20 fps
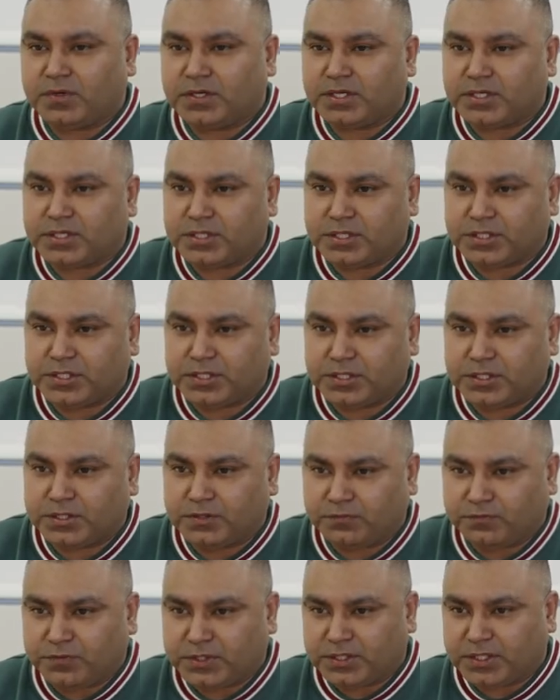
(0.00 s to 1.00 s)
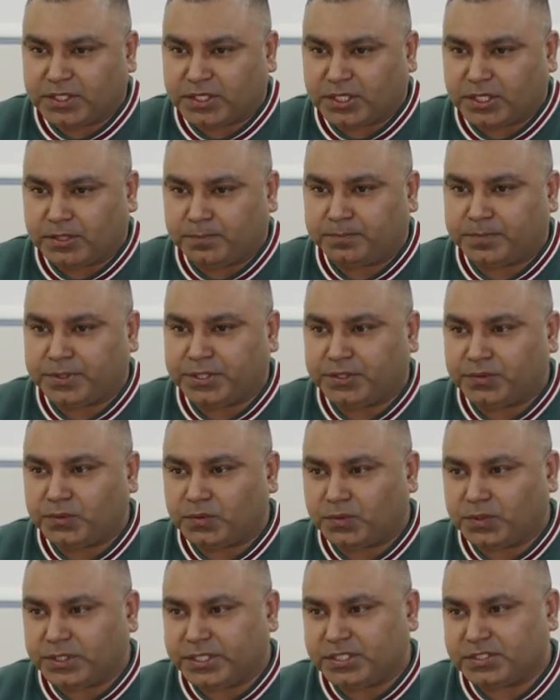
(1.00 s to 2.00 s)
work with the company
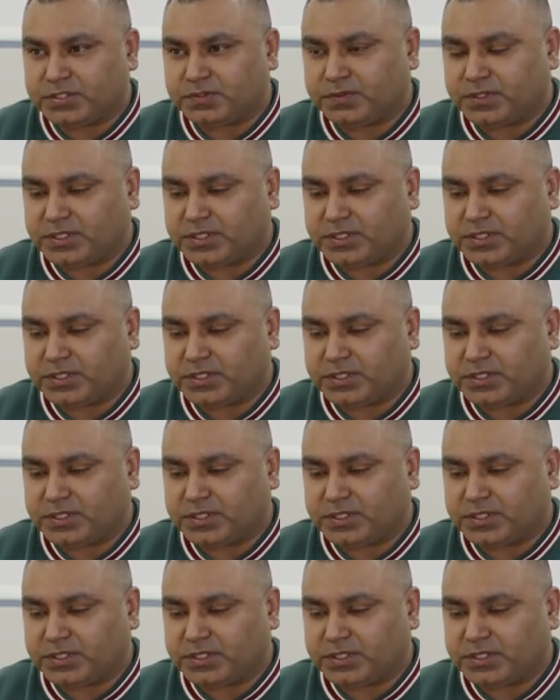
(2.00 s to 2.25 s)
who deals